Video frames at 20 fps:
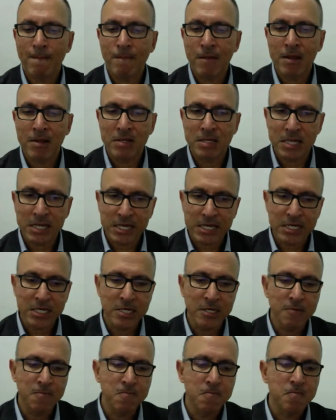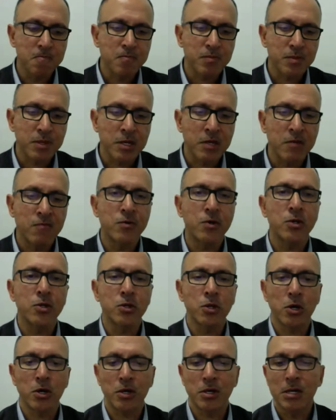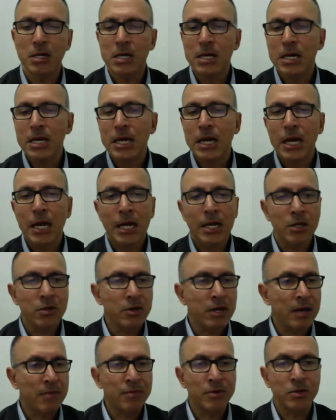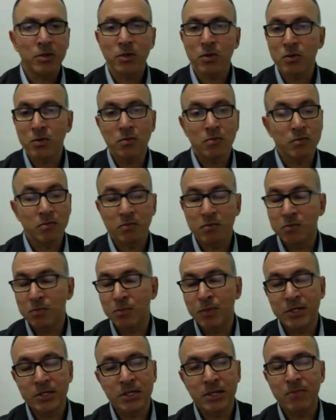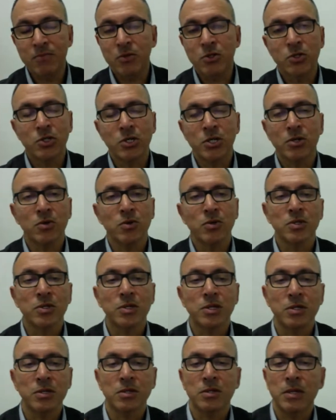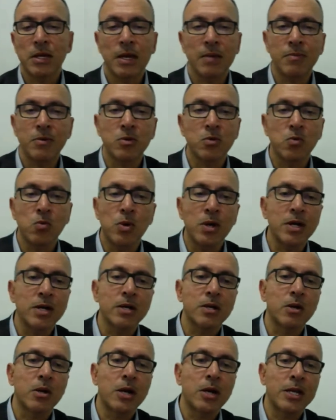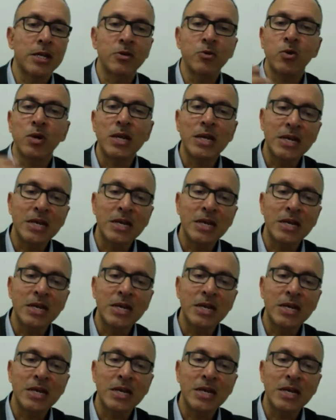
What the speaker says: and secondly, if you're not, and you happen to, by some sheer coincidence, happen to work and you are